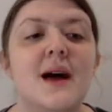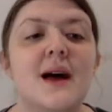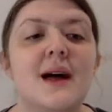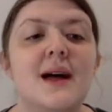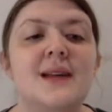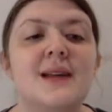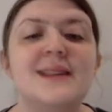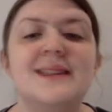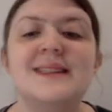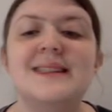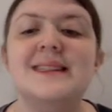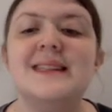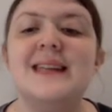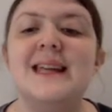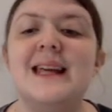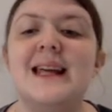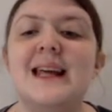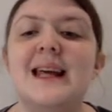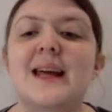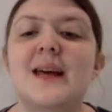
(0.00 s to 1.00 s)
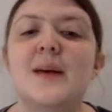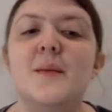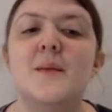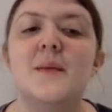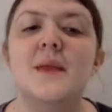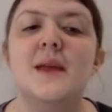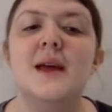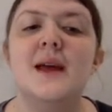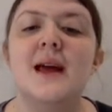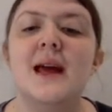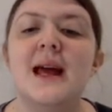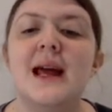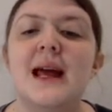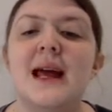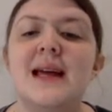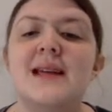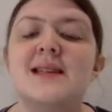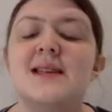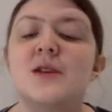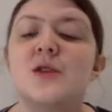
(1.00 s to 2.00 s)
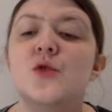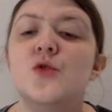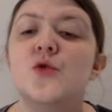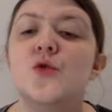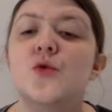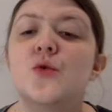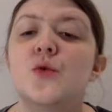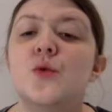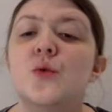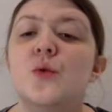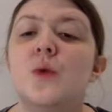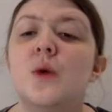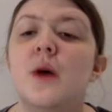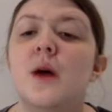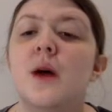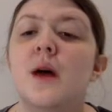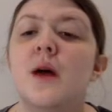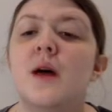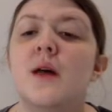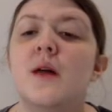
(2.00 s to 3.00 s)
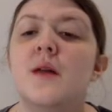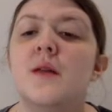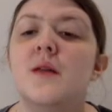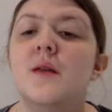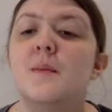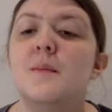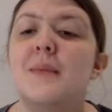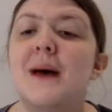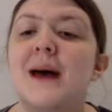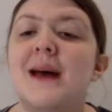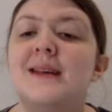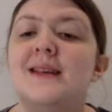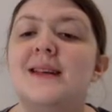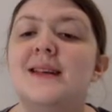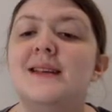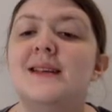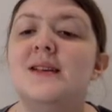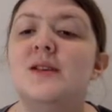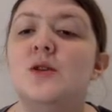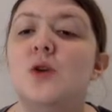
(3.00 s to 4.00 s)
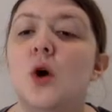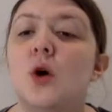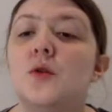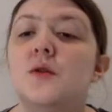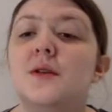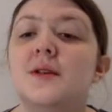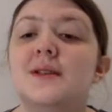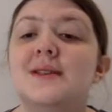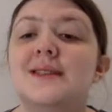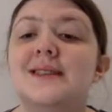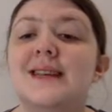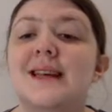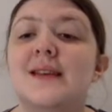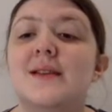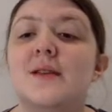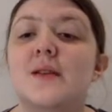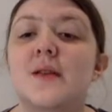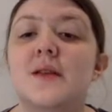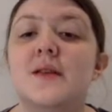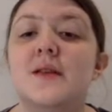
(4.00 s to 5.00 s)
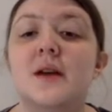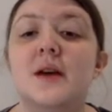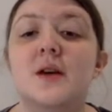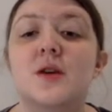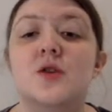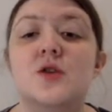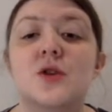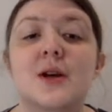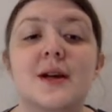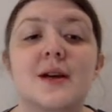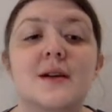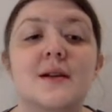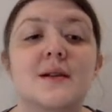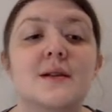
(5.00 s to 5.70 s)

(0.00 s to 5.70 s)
And C. Is it true that Betty did not consent to the touching?